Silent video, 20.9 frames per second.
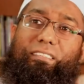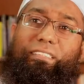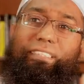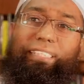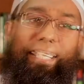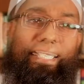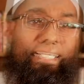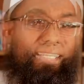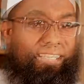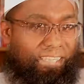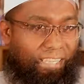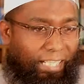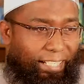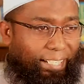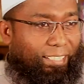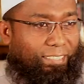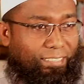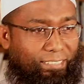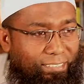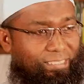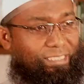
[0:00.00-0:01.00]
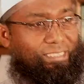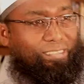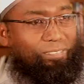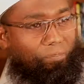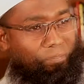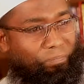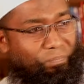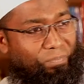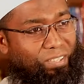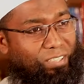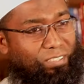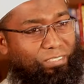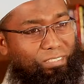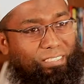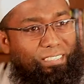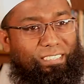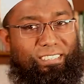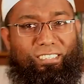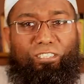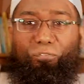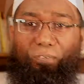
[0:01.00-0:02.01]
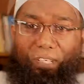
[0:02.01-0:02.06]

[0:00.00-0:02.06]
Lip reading: tech giant, the